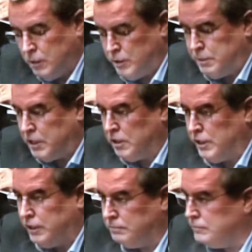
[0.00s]
I want to be
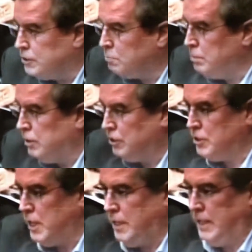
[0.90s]
clear, this
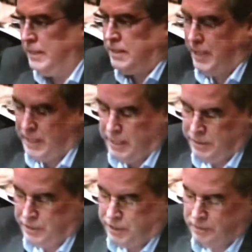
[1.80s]
bill is not
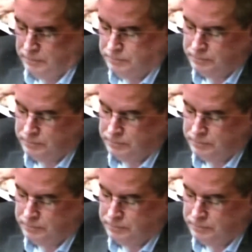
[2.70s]
anti-Catholic.